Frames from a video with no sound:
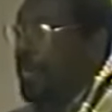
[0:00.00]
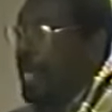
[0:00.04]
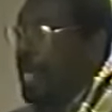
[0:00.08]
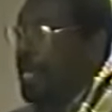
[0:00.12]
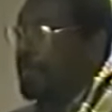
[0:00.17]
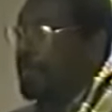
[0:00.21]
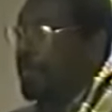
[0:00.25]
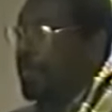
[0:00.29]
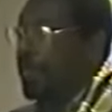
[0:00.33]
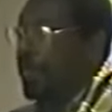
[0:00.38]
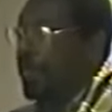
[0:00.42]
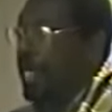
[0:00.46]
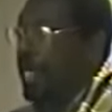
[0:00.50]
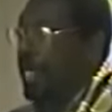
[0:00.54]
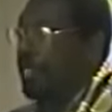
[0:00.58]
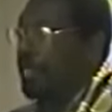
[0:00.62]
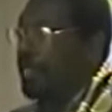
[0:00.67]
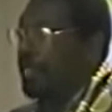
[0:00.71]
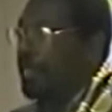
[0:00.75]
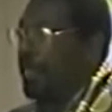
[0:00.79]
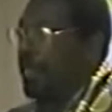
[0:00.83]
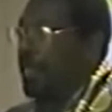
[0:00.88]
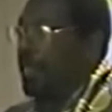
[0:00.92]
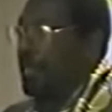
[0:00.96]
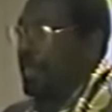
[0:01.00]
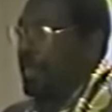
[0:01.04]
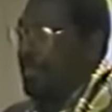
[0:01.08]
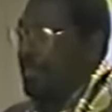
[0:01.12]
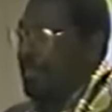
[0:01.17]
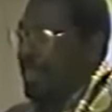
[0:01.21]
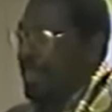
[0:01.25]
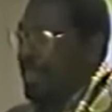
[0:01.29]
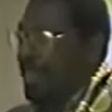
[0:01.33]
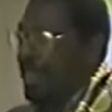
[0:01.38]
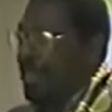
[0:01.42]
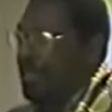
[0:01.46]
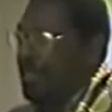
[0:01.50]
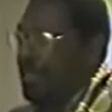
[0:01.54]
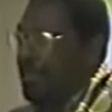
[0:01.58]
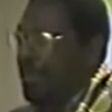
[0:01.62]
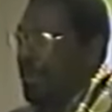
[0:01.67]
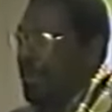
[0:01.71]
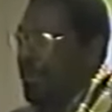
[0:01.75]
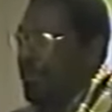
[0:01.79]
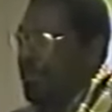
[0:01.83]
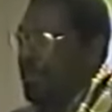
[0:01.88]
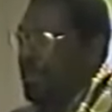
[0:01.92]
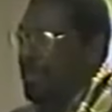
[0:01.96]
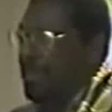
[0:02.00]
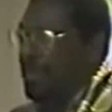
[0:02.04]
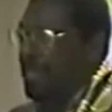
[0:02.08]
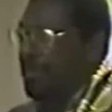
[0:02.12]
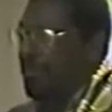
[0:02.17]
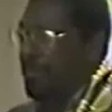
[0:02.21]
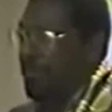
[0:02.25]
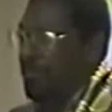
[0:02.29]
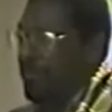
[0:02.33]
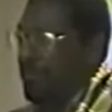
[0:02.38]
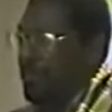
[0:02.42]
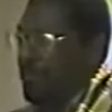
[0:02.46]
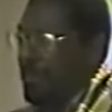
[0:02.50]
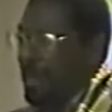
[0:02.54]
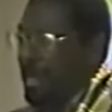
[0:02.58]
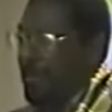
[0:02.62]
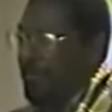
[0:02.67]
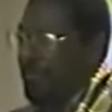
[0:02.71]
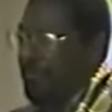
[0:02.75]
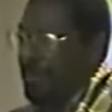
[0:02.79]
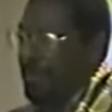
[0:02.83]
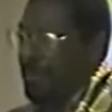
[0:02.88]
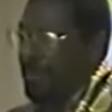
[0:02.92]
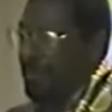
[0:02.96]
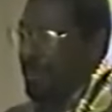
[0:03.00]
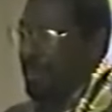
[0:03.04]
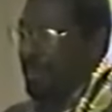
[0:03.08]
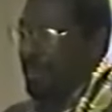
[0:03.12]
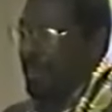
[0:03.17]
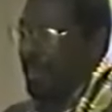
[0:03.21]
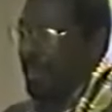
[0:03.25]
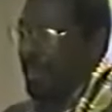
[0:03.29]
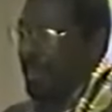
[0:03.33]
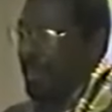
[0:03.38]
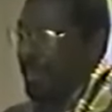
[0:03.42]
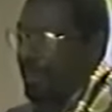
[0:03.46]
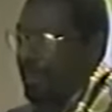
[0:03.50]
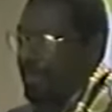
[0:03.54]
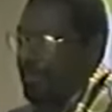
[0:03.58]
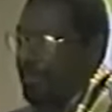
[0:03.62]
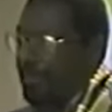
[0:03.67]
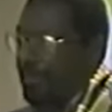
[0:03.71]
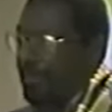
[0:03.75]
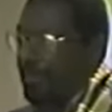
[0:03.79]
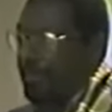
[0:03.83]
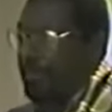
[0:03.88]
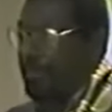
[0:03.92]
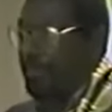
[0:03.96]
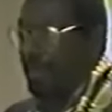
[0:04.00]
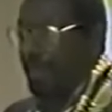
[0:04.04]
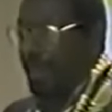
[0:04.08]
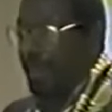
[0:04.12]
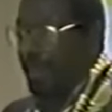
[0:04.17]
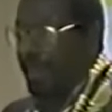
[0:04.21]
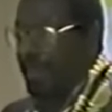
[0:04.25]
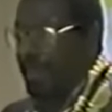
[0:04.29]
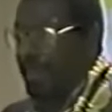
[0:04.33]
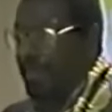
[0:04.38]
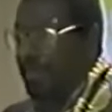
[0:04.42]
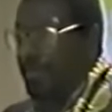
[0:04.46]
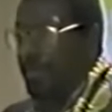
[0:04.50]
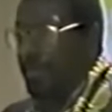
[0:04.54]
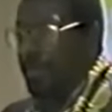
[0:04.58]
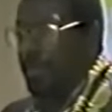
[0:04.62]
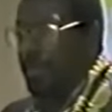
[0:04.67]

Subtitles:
as black middle class saying you're only different from white folk in the color of your skin.